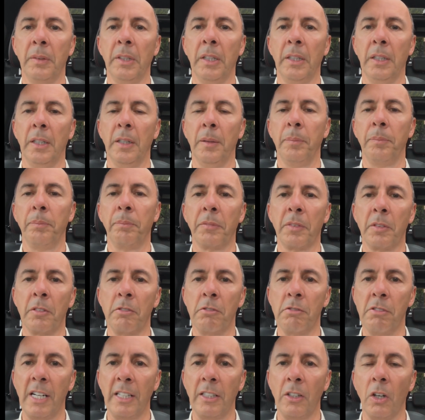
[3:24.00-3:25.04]

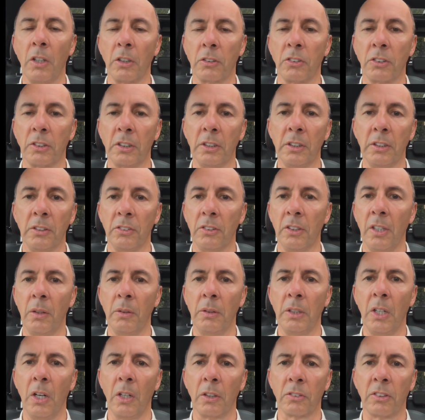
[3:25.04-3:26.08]
Red octagon, it's the
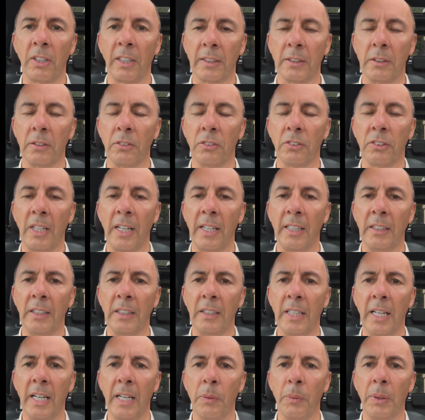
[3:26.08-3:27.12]
only octagonal sign
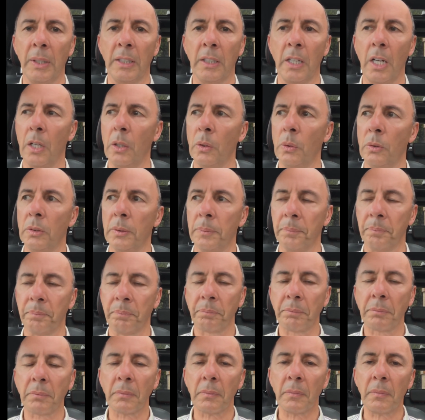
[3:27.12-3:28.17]
in the highway code.
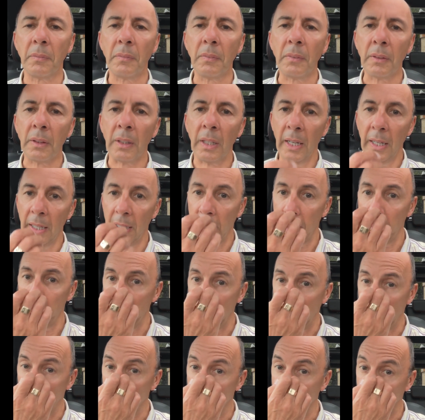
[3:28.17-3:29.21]

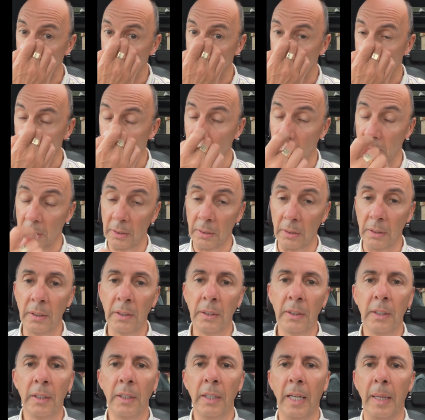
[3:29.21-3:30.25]
It also has the word
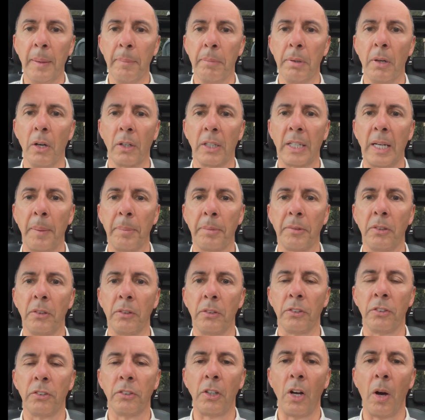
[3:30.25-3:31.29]
in block
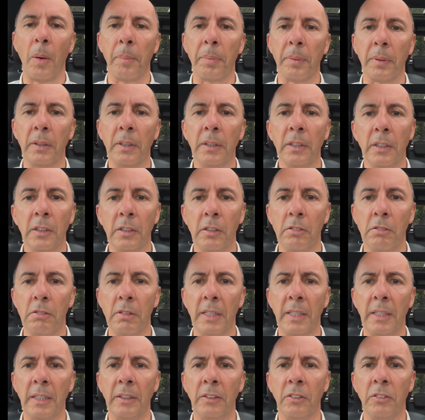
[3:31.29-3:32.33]
capitals, stop,
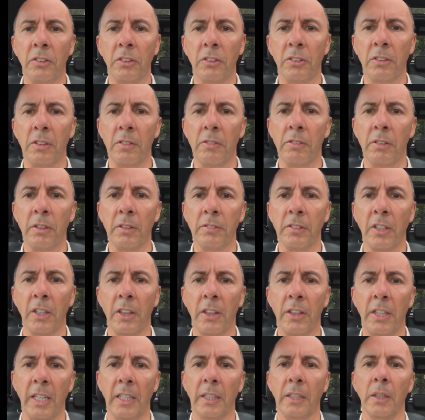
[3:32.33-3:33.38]
written just in front of a
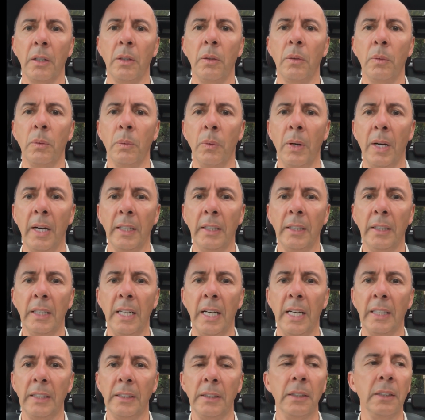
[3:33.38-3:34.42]
thick white
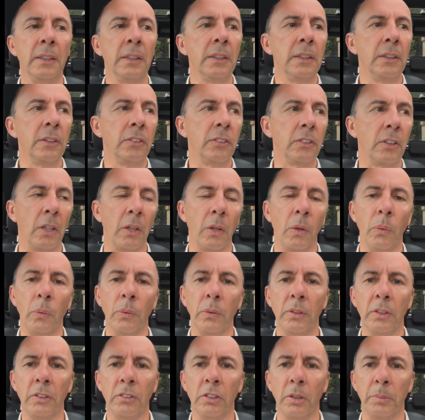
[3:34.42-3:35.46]
line. So
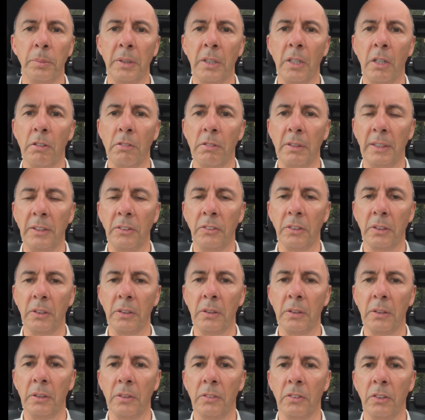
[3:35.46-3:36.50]
there should be no
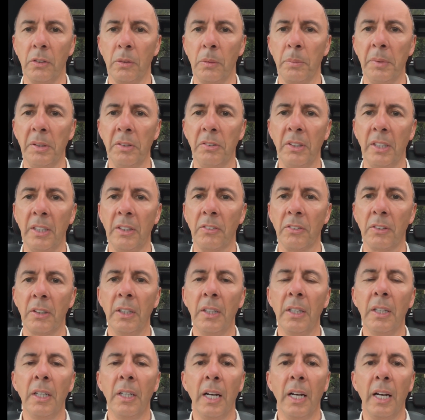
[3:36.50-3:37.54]
reason to miss it.
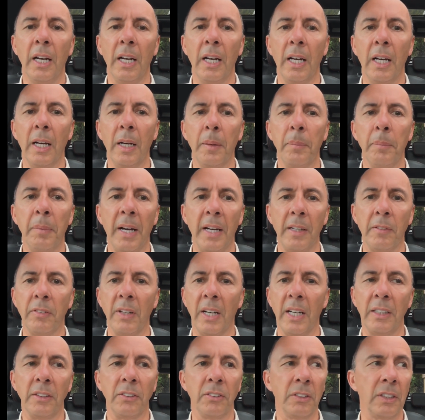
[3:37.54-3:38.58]
My
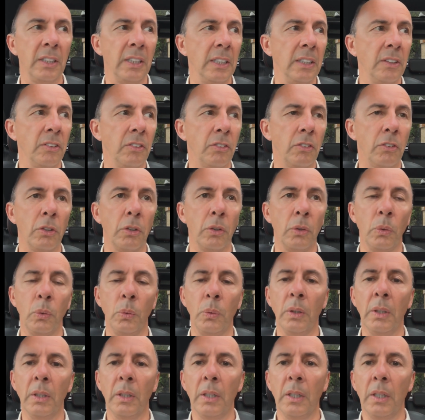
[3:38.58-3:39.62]
advice is
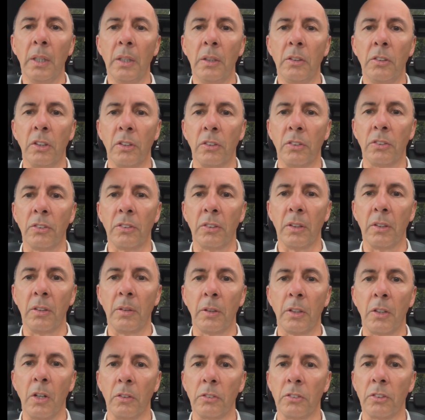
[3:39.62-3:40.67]
to just
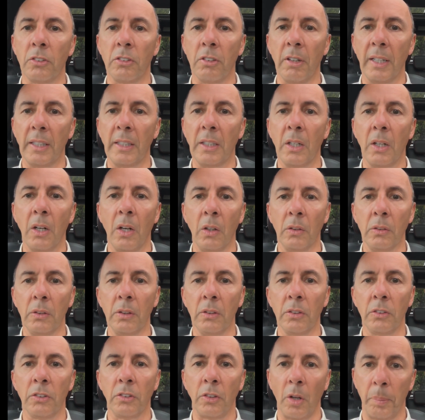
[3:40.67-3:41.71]
concentrate on
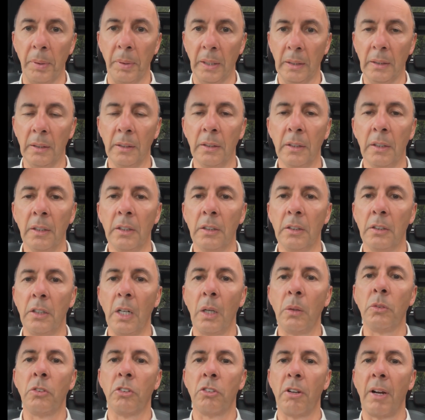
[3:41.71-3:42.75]
stopping.
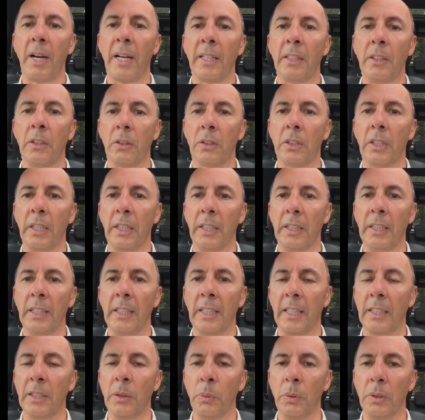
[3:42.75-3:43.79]
Don't try and look early
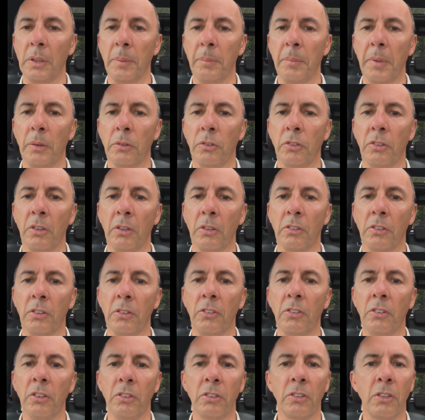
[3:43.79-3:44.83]
like you would at most
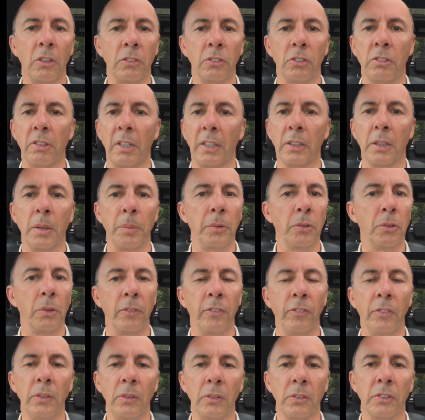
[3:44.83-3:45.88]
junctions. Just concentrate on coming to
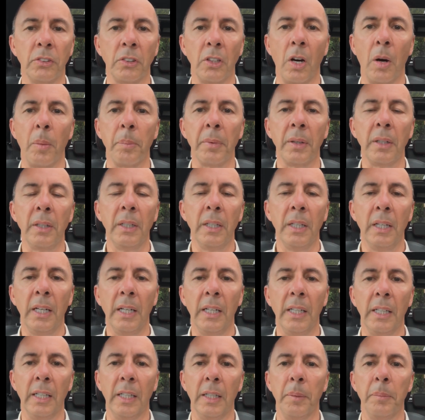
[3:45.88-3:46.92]
a full stop,
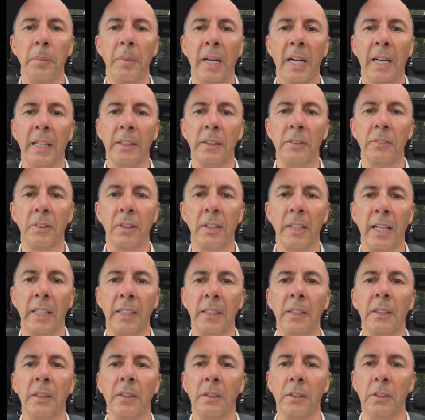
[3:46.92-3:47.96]
and
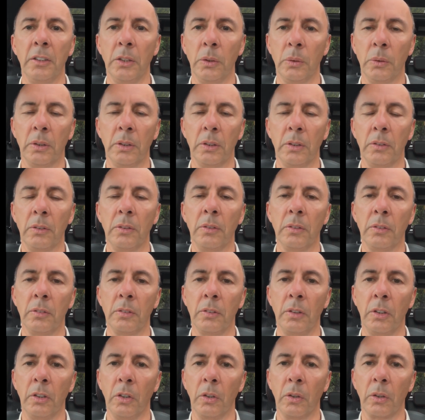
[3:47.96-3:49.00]
then you can
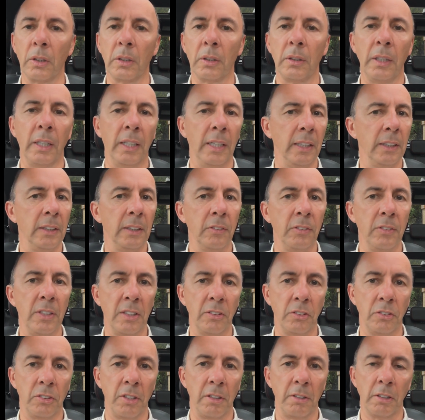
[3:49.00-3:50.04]
look and, if
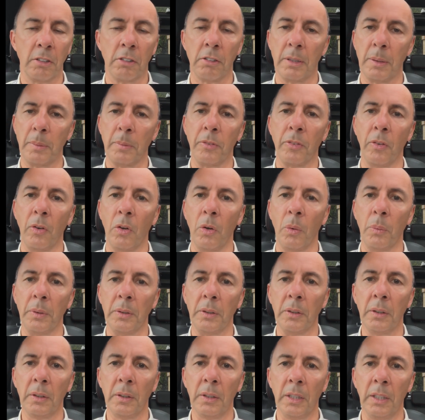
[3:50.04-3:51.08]
necessary, creep
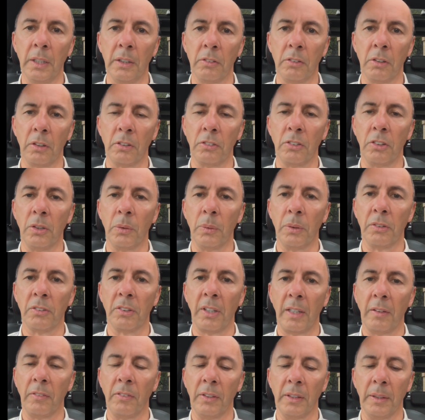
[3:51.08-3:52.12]
forward, as long as you do it
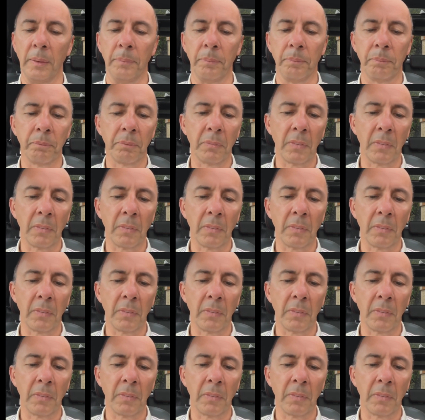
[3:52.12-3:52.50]
safely.